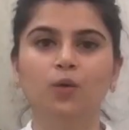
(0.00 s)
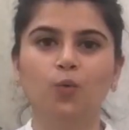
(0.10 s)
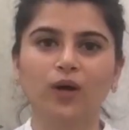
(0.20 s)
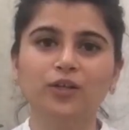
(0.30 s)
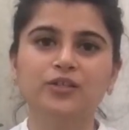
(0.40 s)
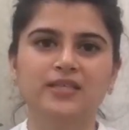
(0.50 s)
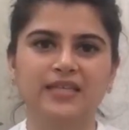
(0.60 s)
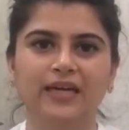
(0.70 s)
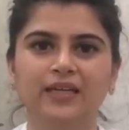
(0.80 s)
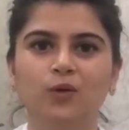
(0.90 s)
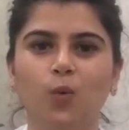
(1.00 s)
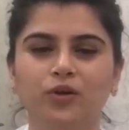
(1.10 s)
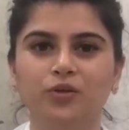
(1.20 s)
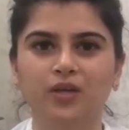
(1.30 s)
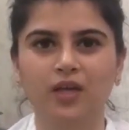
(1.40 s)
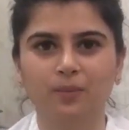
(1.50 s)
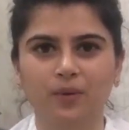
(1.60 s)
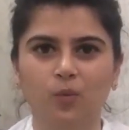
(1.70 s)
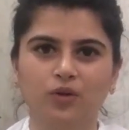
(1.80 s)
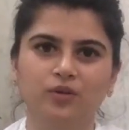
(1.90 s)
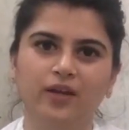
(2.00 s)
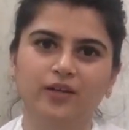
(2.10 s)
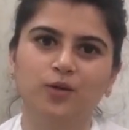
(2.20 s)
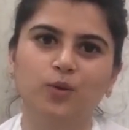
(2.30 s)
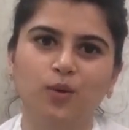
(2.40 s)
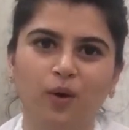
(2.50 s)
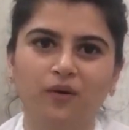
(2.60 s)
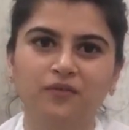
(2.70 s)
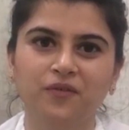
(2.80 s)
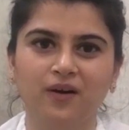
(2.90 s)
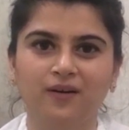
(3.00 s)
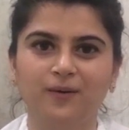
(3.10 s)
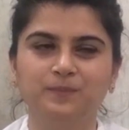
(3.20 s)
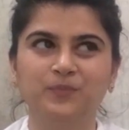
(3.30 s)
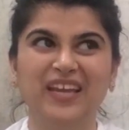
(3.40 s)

While you're deciding what to keep and what to let go of,